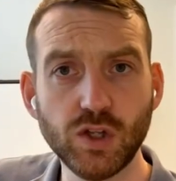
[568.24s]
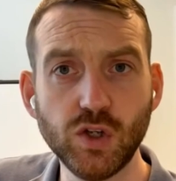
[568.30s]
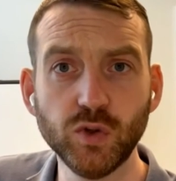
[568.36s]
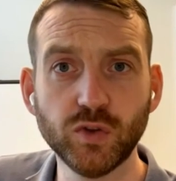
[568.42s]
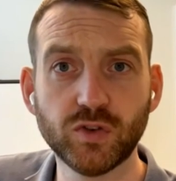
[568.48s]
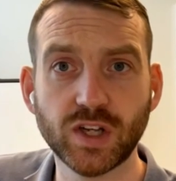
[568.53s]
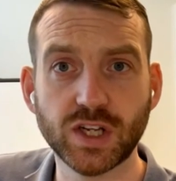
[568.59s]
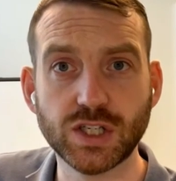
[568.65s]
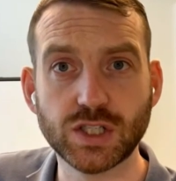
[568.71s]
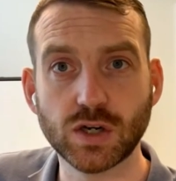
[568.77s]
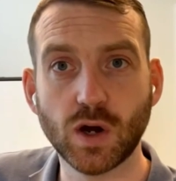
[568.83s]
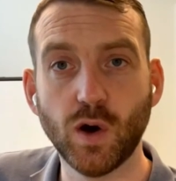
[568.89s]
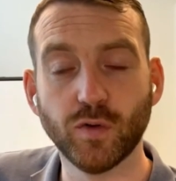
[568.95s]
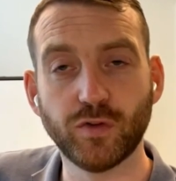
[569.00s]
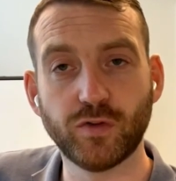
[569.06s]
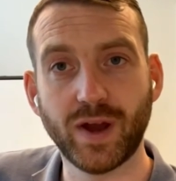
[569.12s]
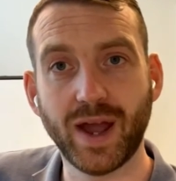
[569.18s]
usage
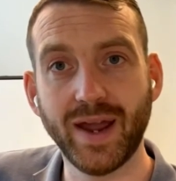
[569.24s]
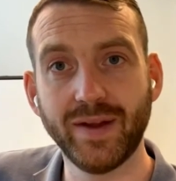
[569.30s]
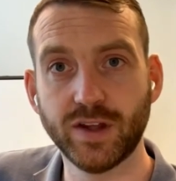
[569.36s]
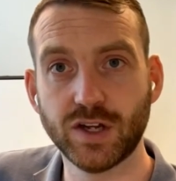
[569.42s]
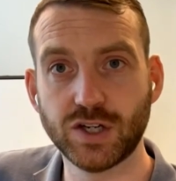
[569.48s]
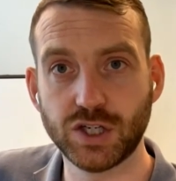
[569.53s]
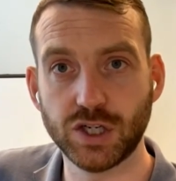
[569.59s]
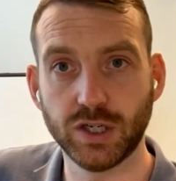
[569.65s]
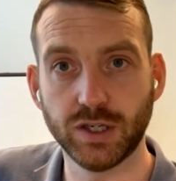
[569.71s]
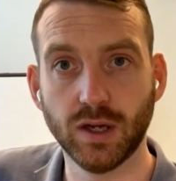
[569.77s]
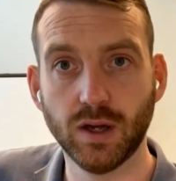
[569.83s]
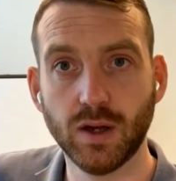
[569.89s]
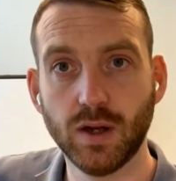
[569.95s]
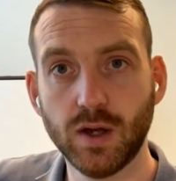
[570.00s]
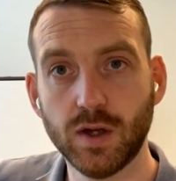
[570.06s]
of energy